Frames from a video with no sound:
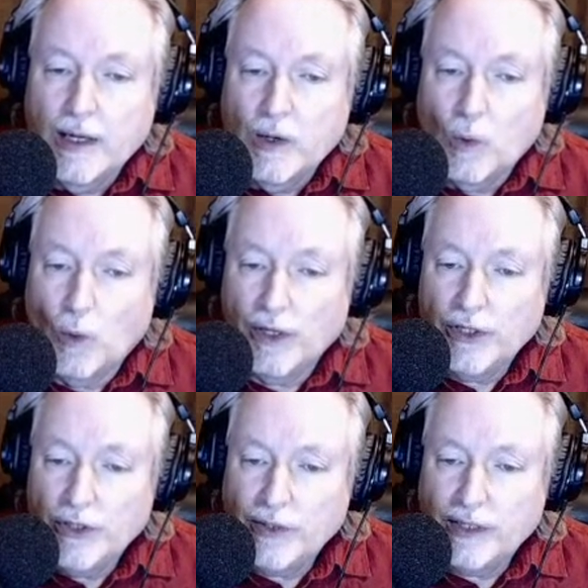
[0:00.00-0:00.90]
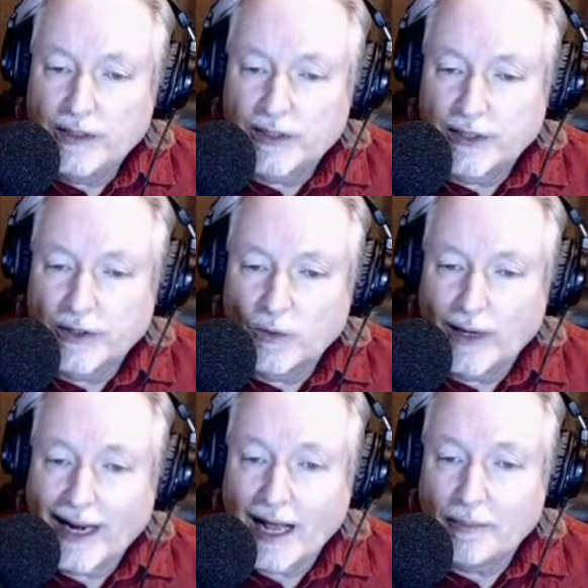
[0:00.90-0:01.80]
When you consider
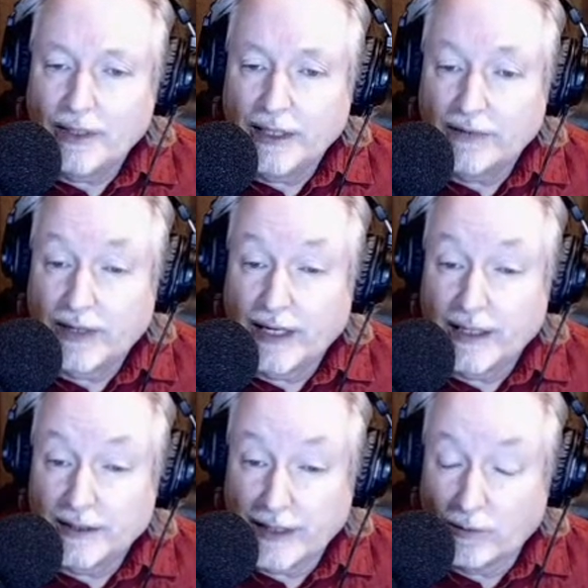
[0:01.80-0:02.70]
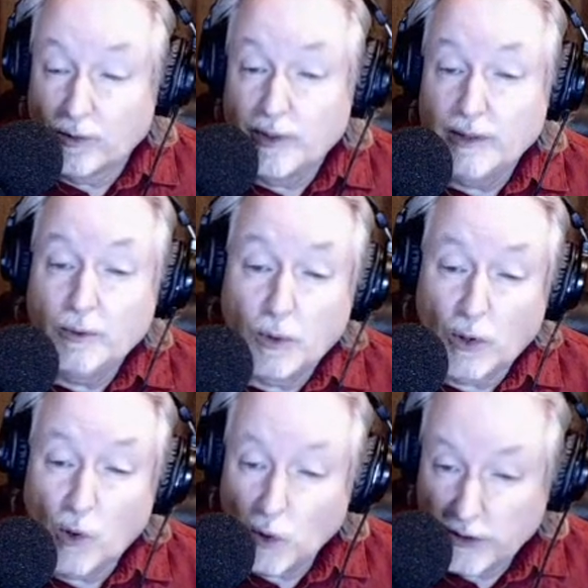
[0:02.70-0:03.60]
what happened in Afghanistan, when people were
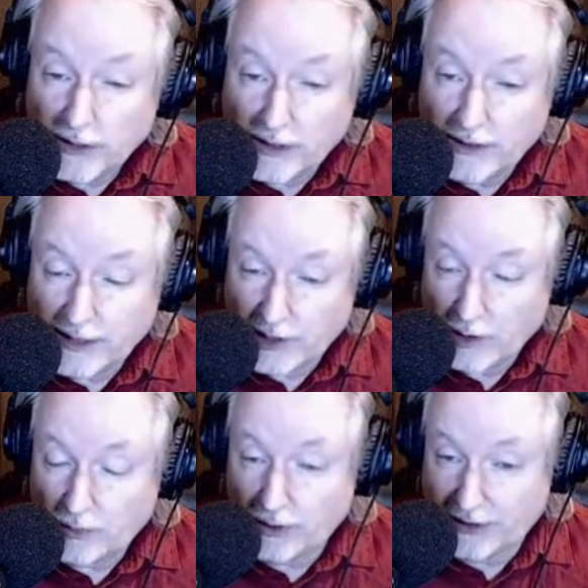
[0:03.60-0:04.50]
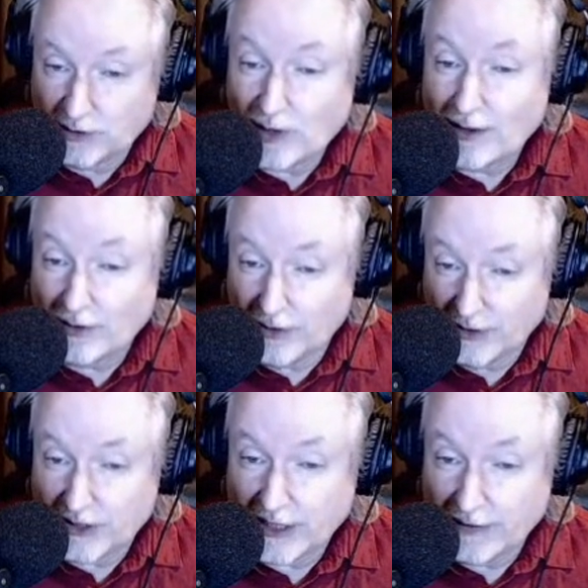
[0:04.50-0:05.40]
holding on to airplanes rather than
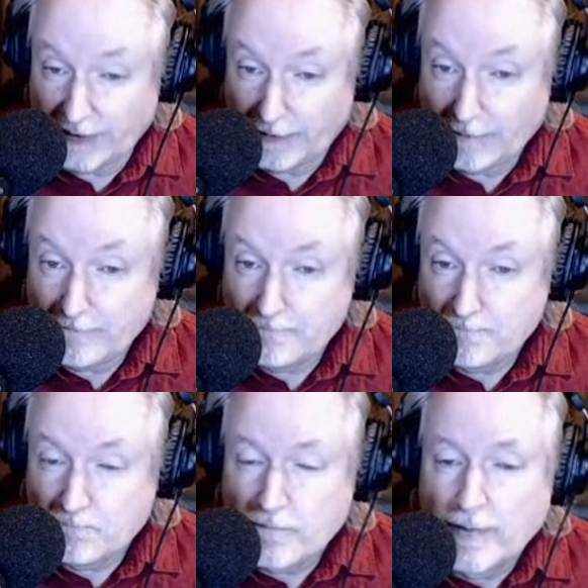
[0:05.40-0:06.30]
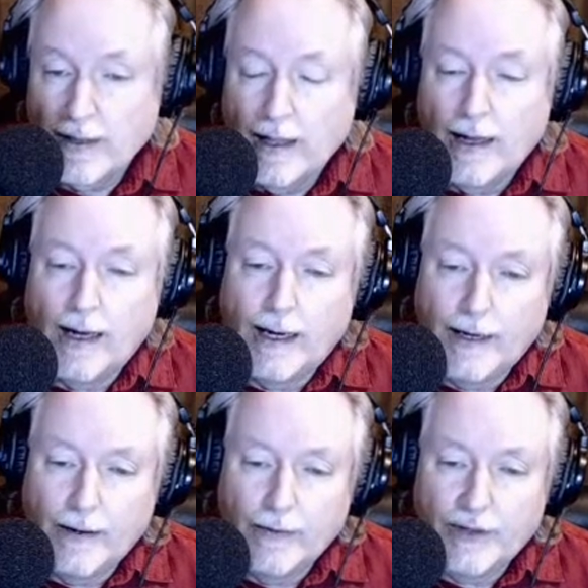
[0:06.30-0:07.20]
stay there,
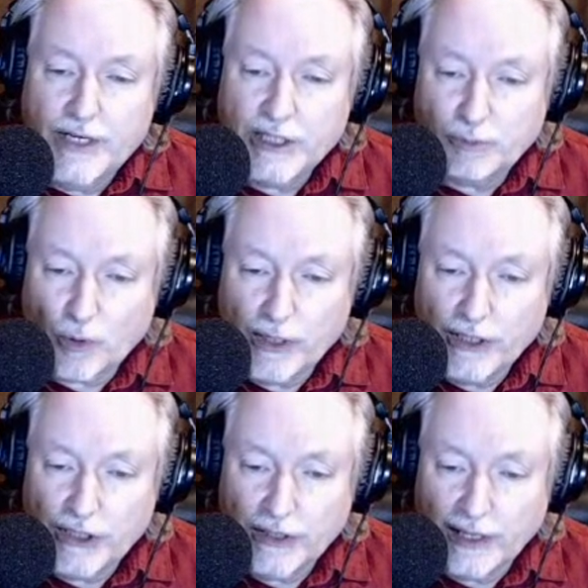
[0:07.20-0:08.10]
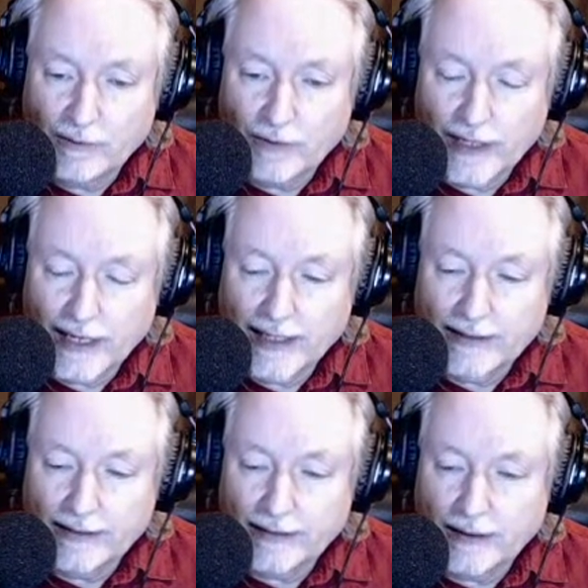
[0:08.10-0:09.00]
the desperation that
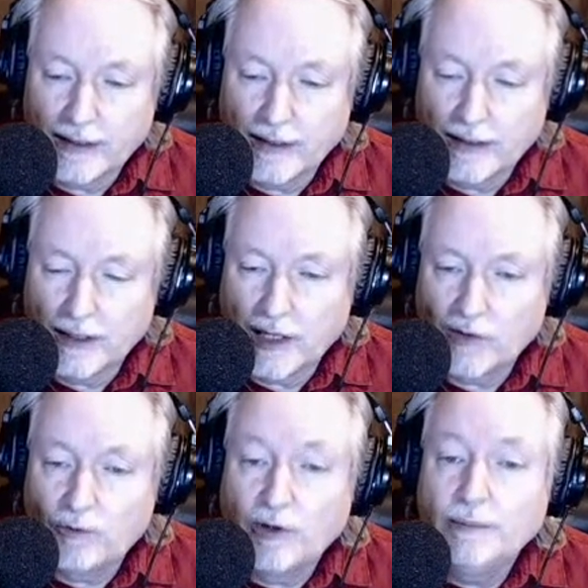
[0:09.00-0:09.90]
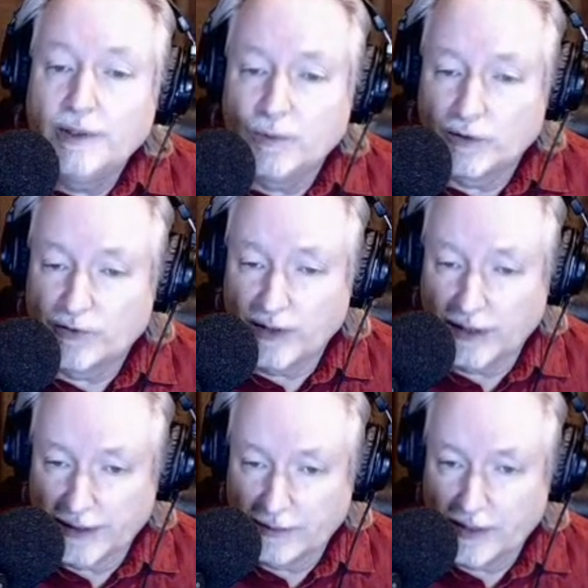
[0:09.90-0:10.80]
a lot of women were
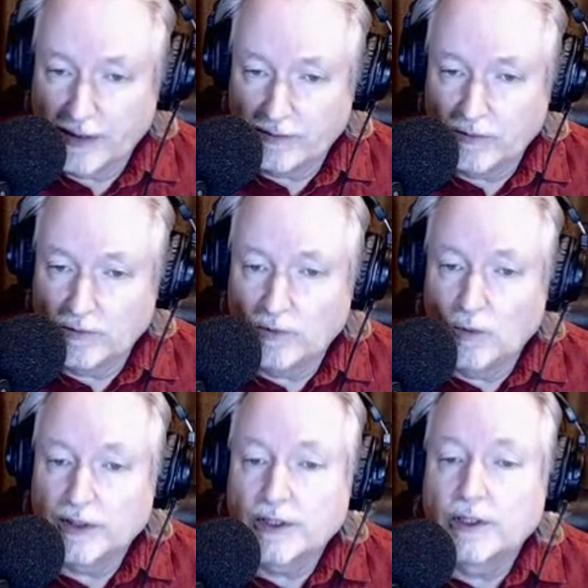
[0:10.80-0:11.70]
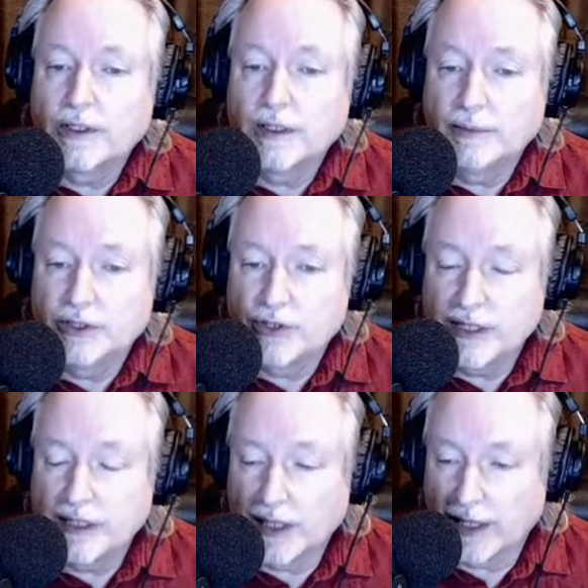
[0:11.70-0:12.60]
feeling about what they're going to be
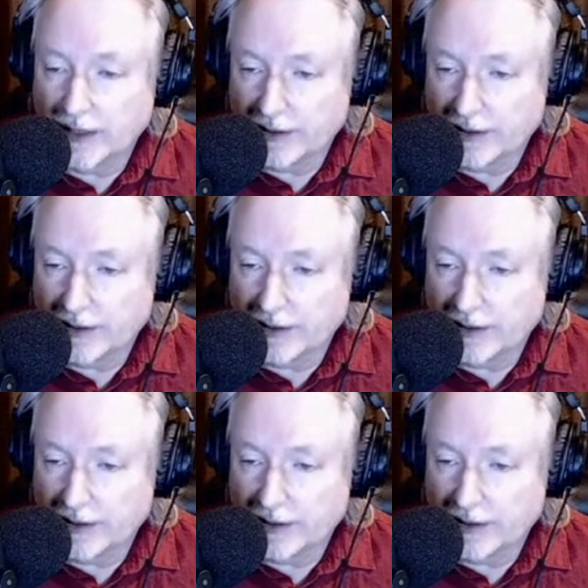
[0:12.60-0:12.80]
treated like